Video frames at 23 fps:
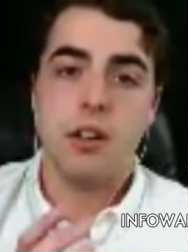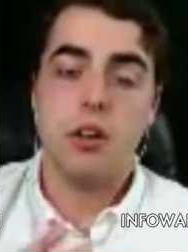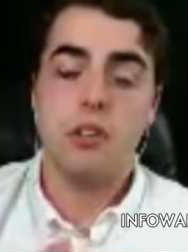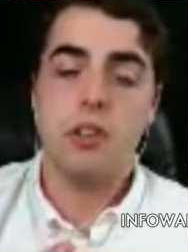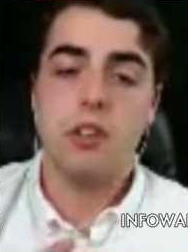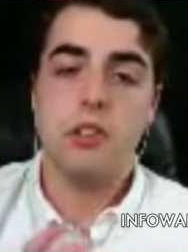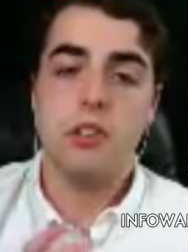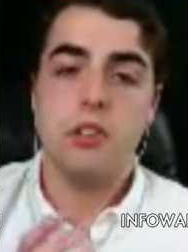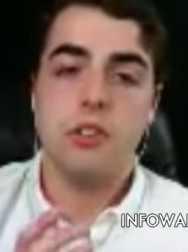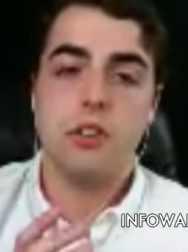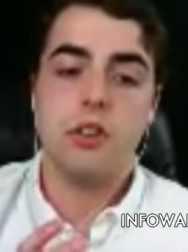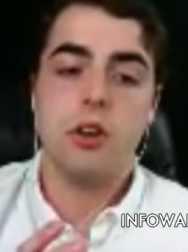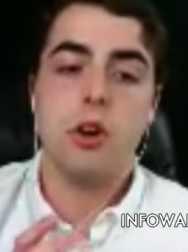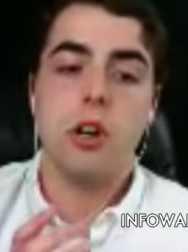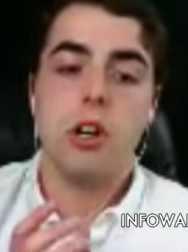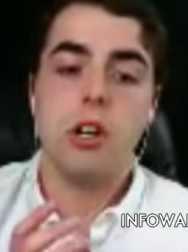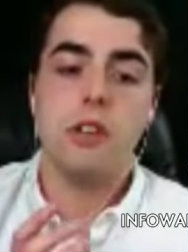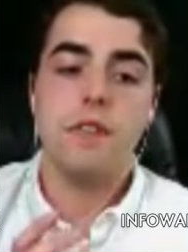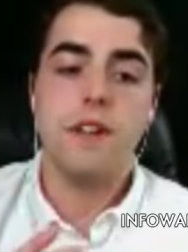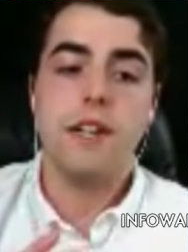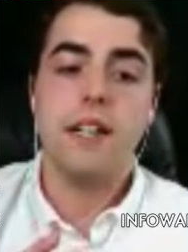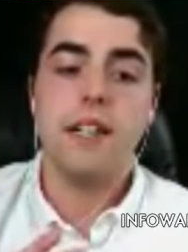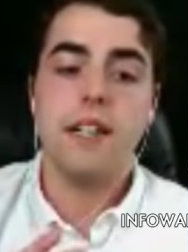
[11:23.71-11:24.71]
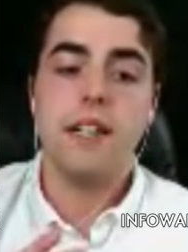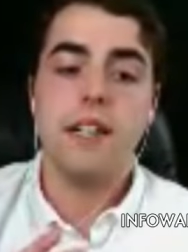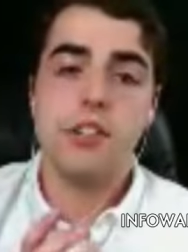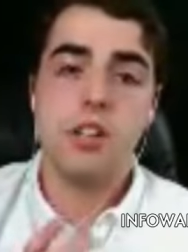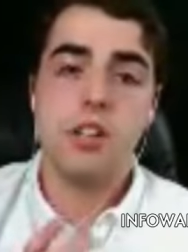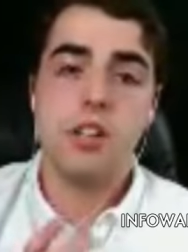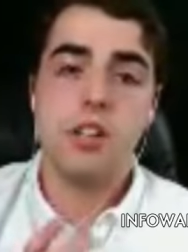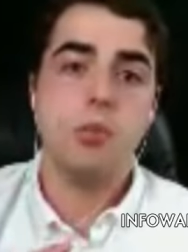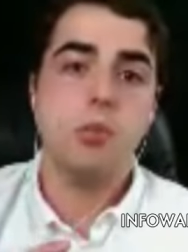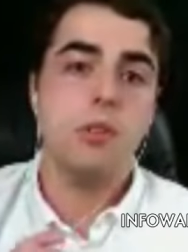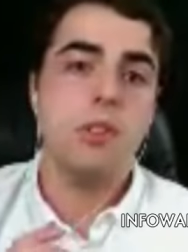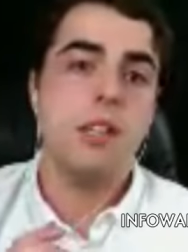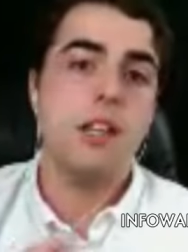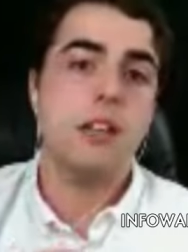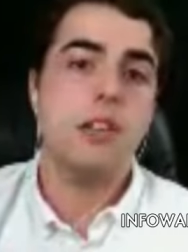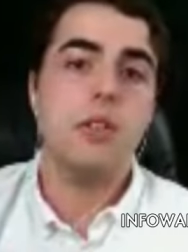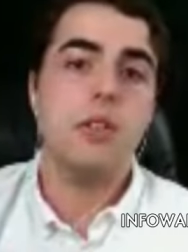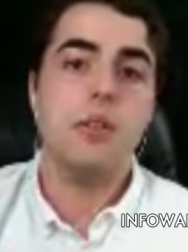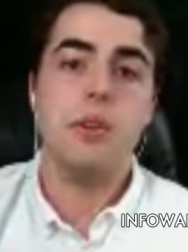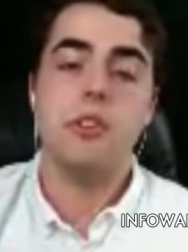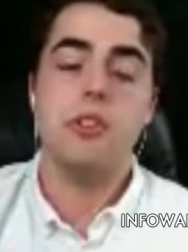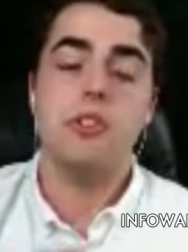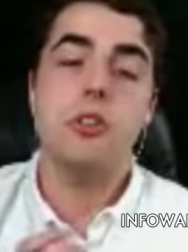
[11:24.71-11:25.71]
this RFID chip will
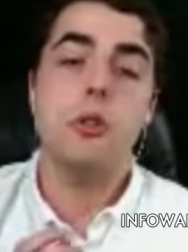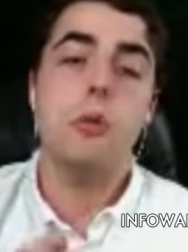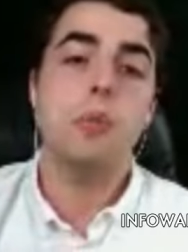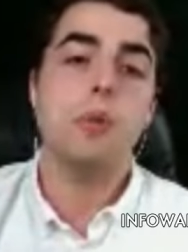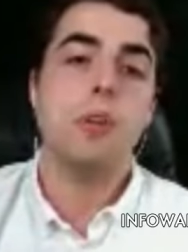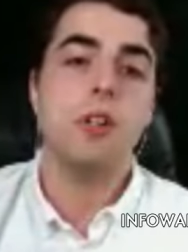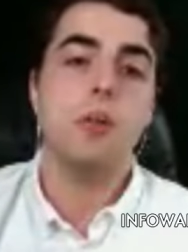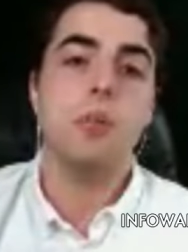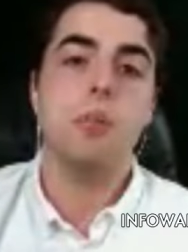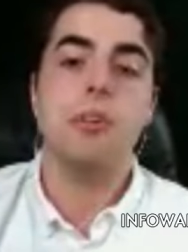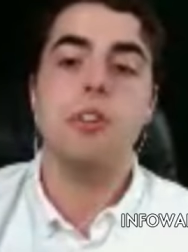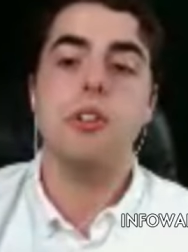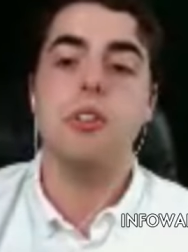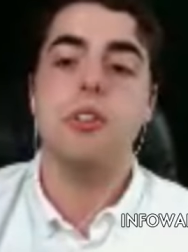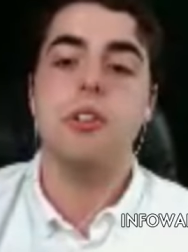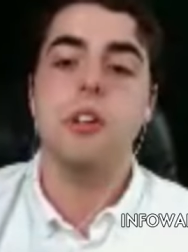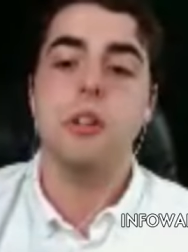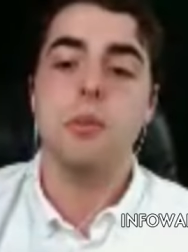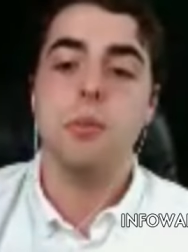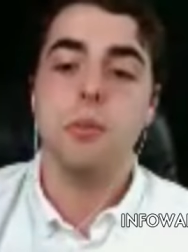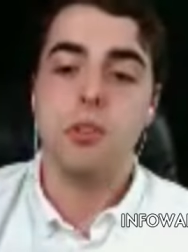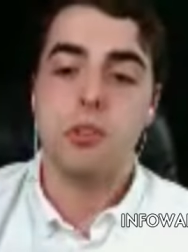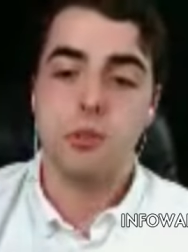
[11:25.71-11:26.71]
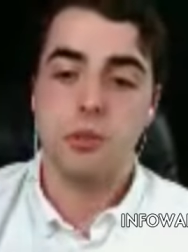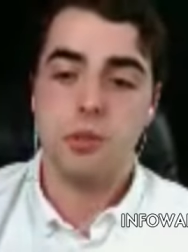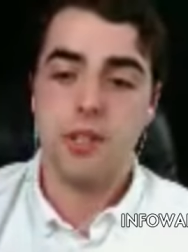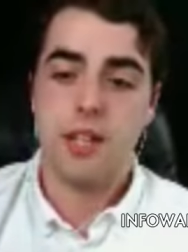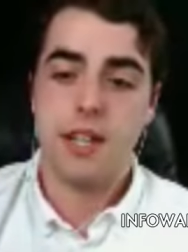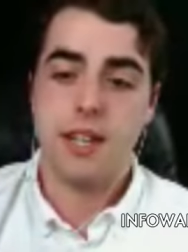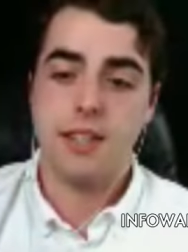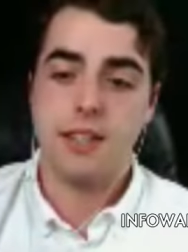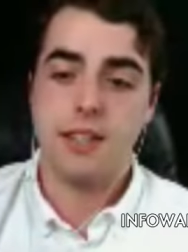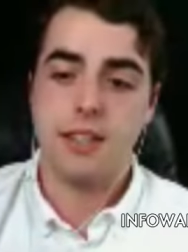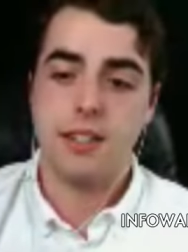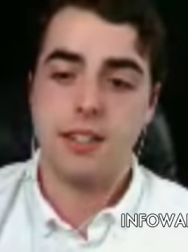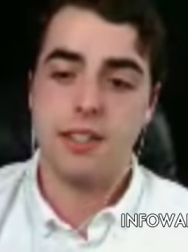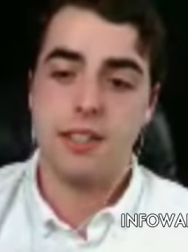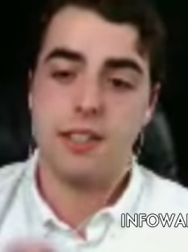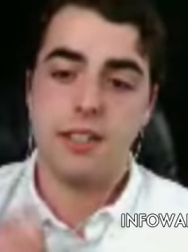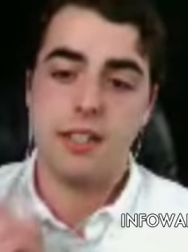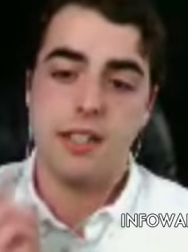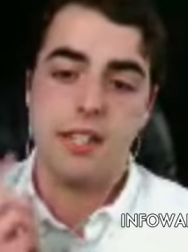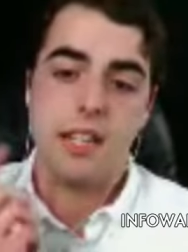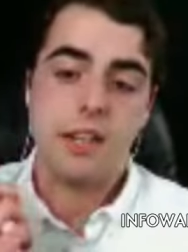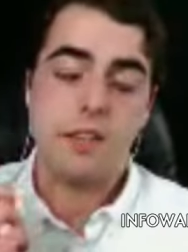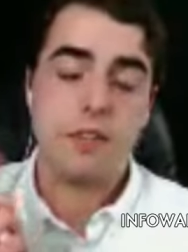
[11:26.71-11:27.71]
link to the supercomputer, which will then
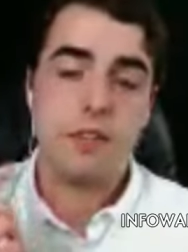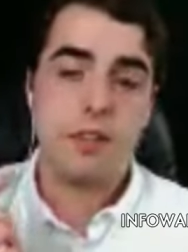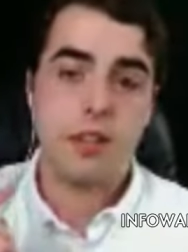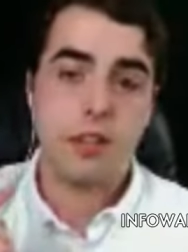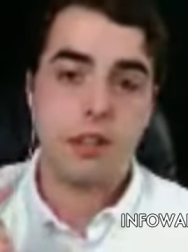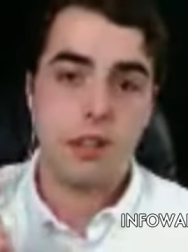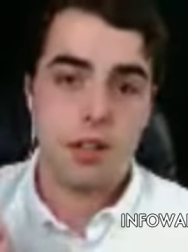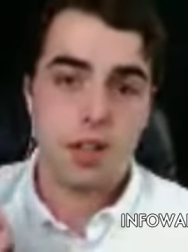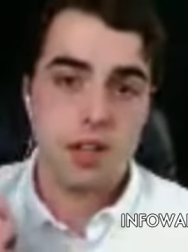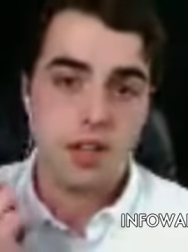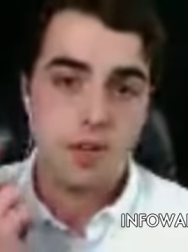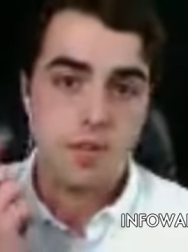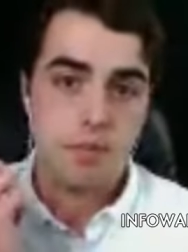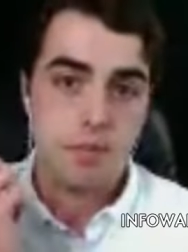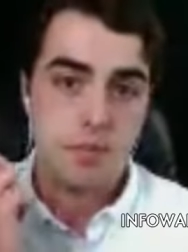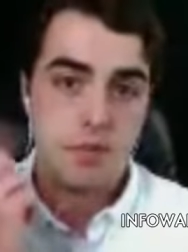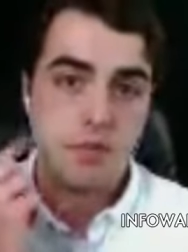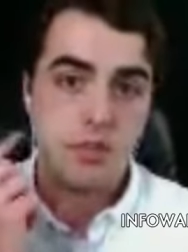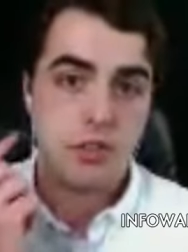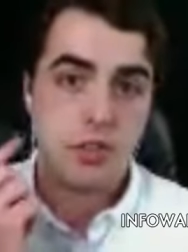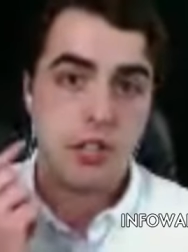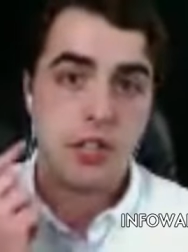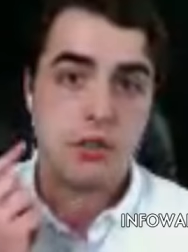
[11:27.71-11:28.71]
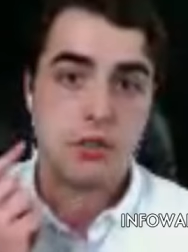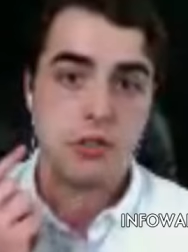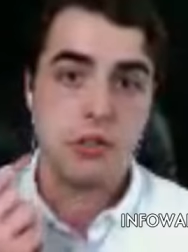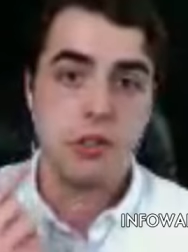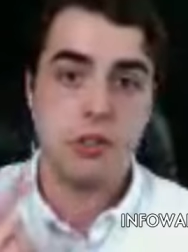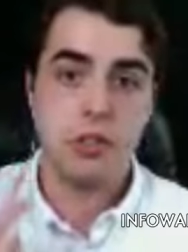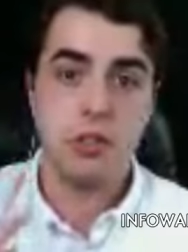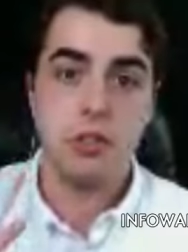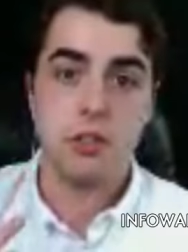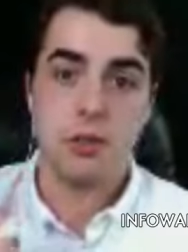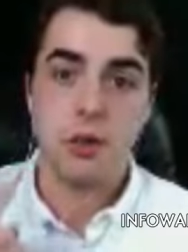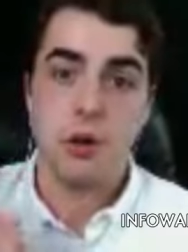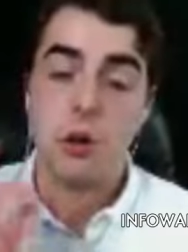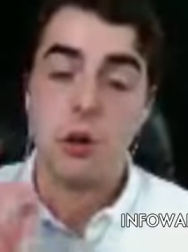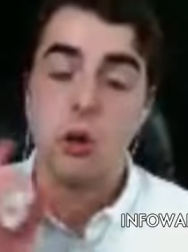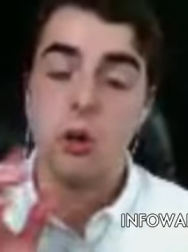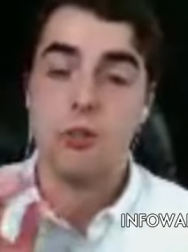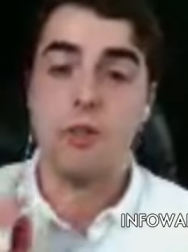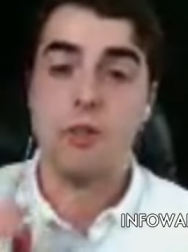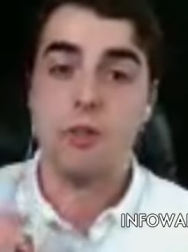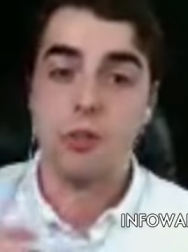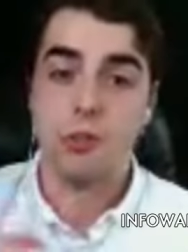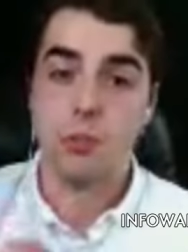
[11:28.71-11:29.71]
give uh, signals to your
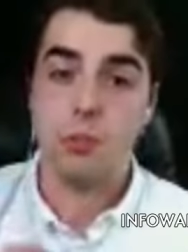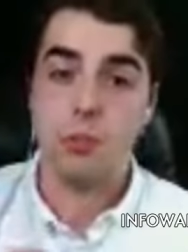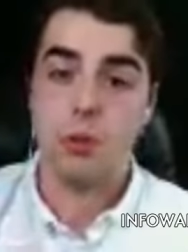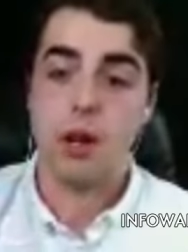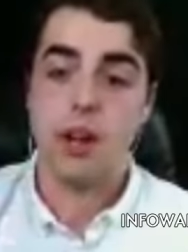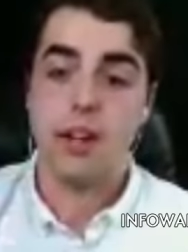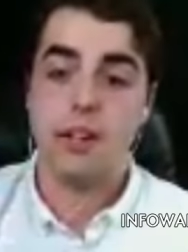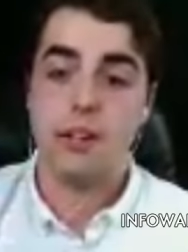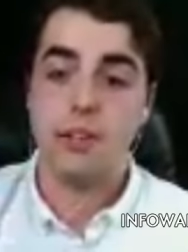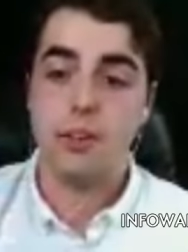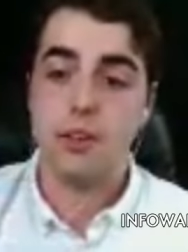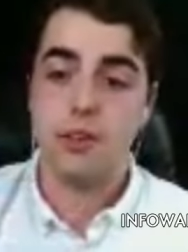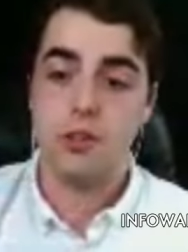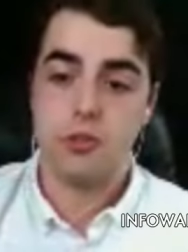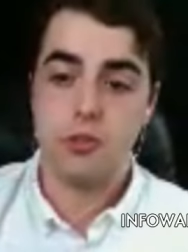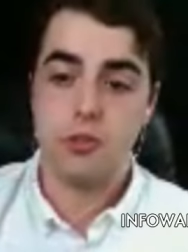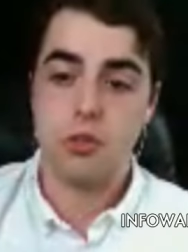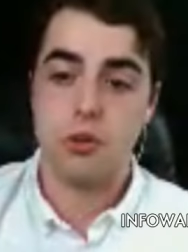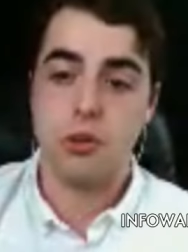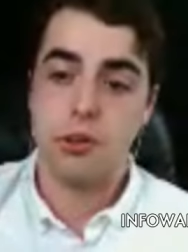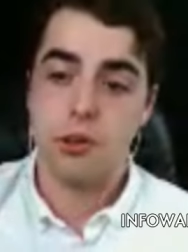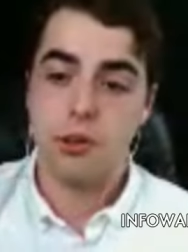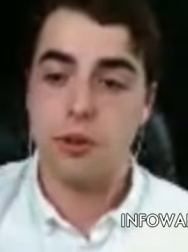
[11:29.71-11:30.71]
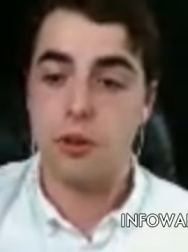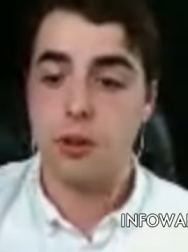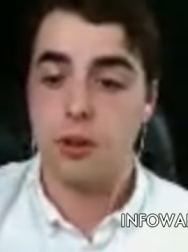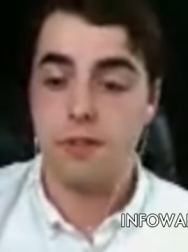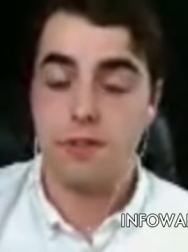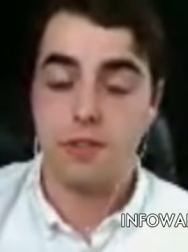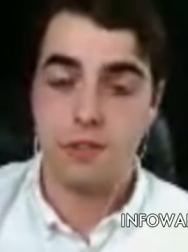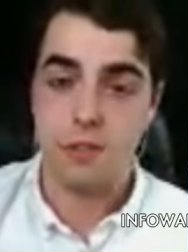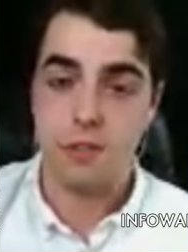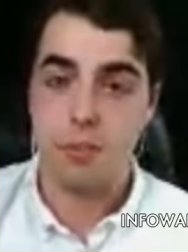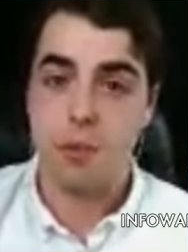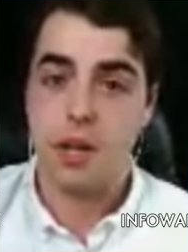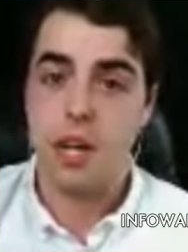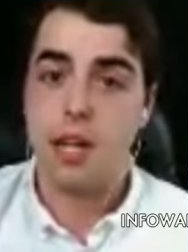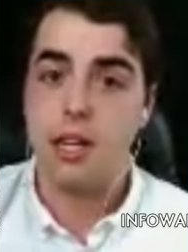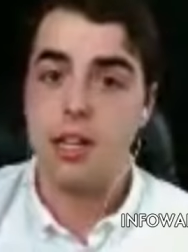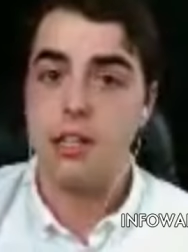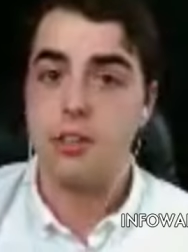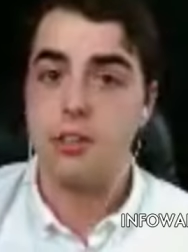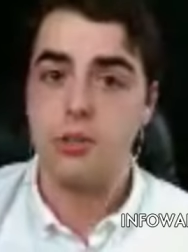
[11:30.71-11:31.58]
artificial brain to control your artificial body.